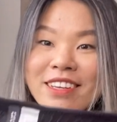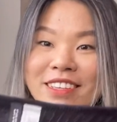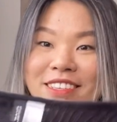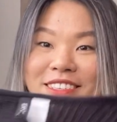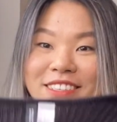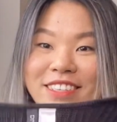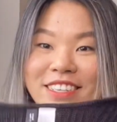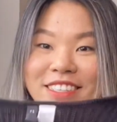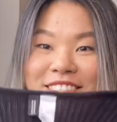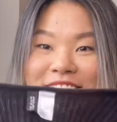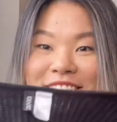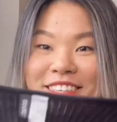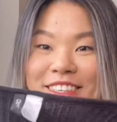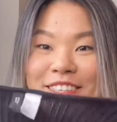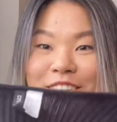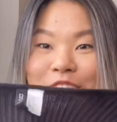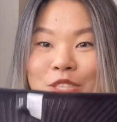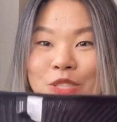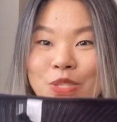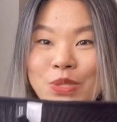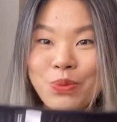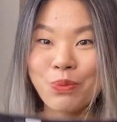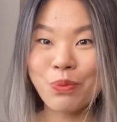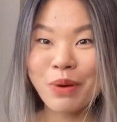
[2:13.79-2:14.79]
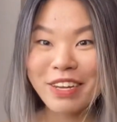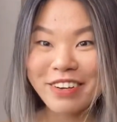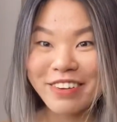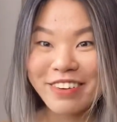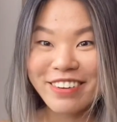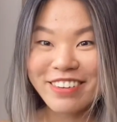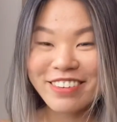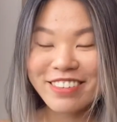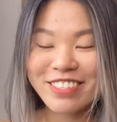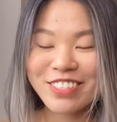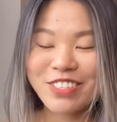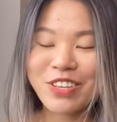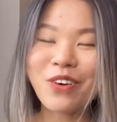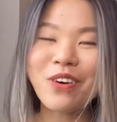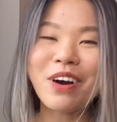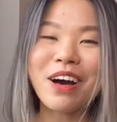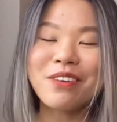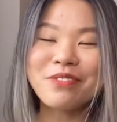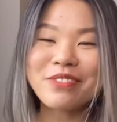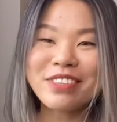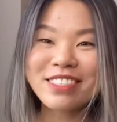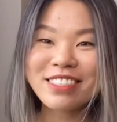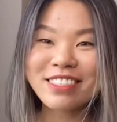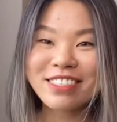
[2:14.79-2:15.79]
knitted sweater, so
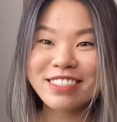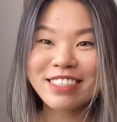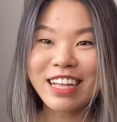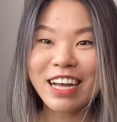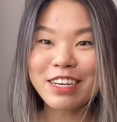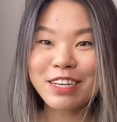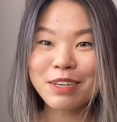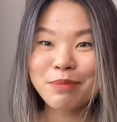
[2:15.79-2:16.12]
obviously it's not